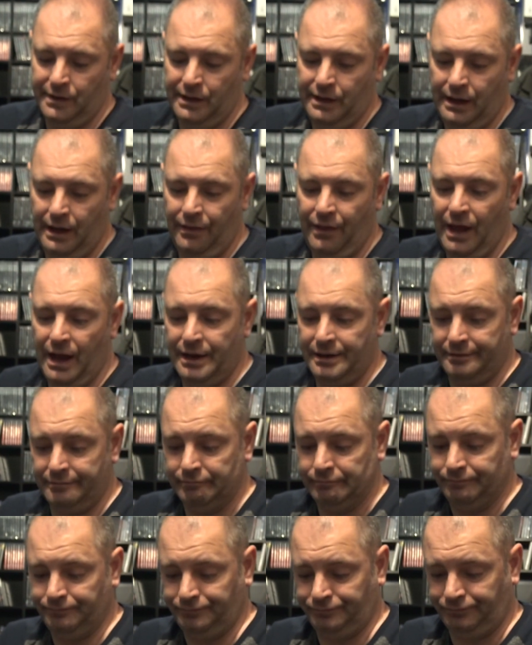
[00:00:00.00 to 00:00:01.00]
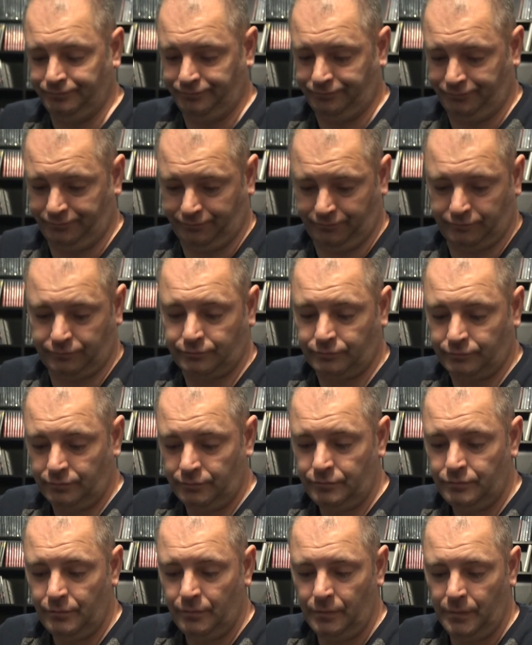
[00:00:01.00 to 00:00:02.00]
And then,
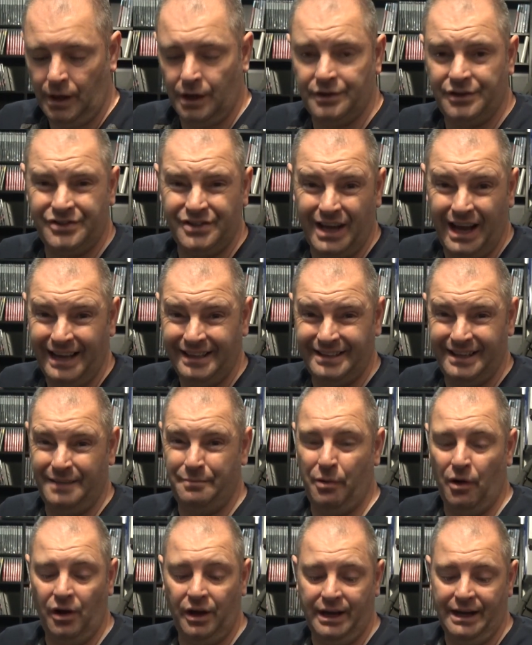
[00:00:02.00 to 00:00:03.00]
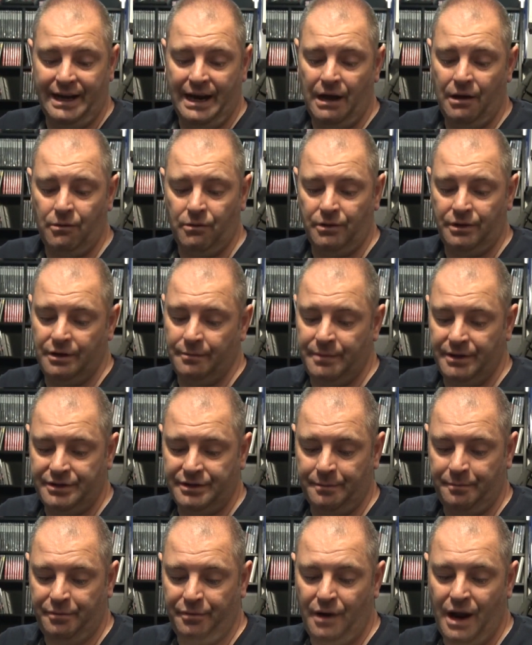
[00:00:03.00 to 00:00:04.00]
as Eddie pointed out, you'd be
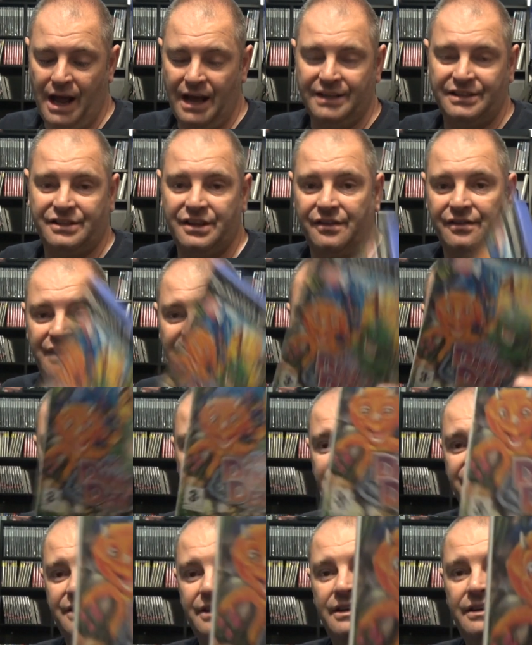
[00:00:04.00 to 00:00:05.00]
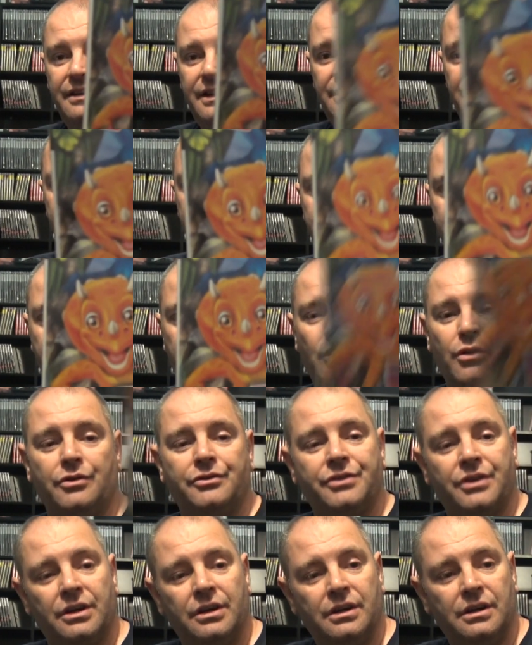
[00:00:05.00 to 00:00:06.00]
surprised at these. This is
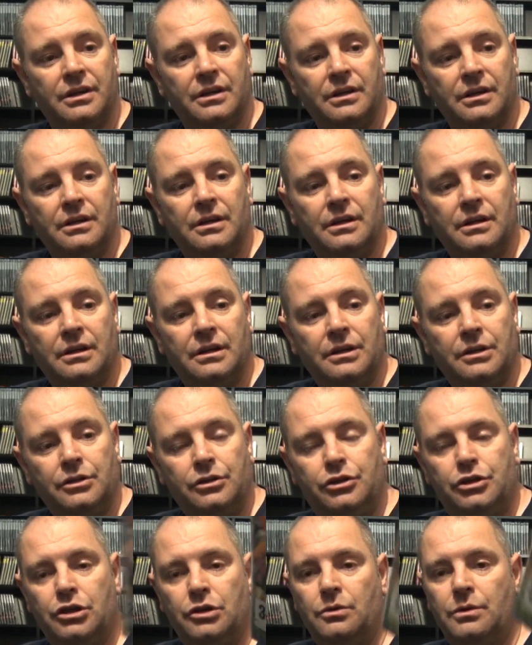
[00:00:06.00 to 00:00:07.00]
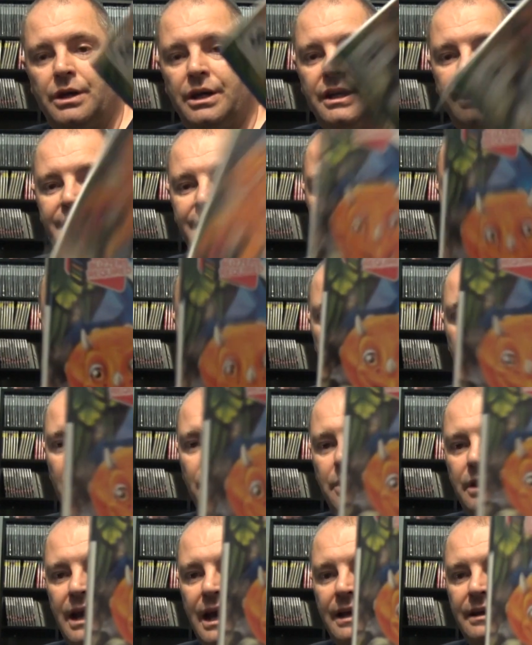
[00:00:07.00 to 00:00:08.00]
Buzz Junior
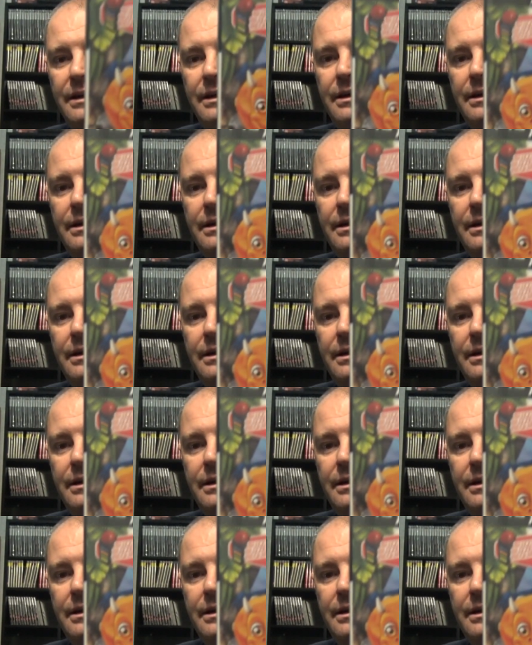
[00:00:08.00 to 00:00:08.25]
Dino Den.